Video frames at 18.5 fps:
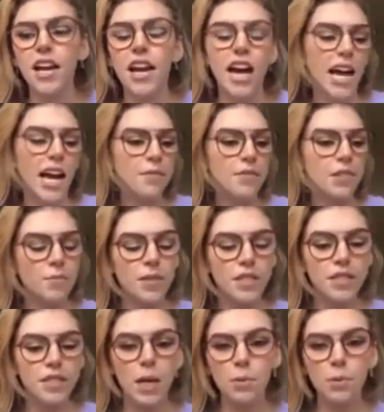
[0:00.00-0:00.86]
I've just
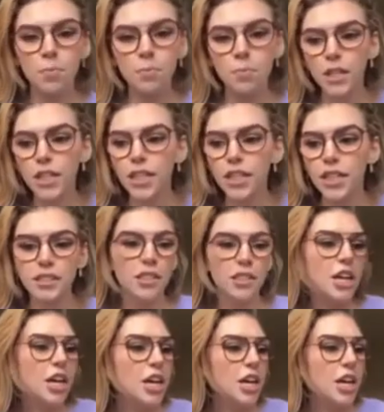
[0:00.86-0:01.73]
looked.
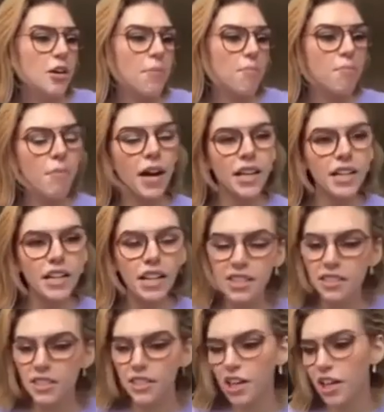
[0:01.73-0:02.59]
My
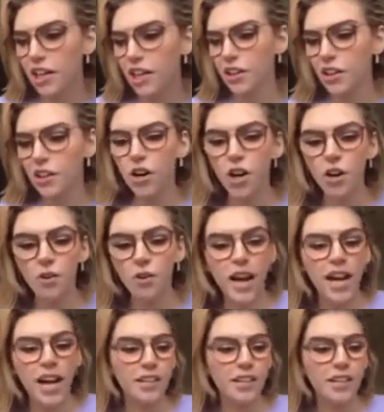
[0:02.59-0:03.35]
cousin got in a car wreck.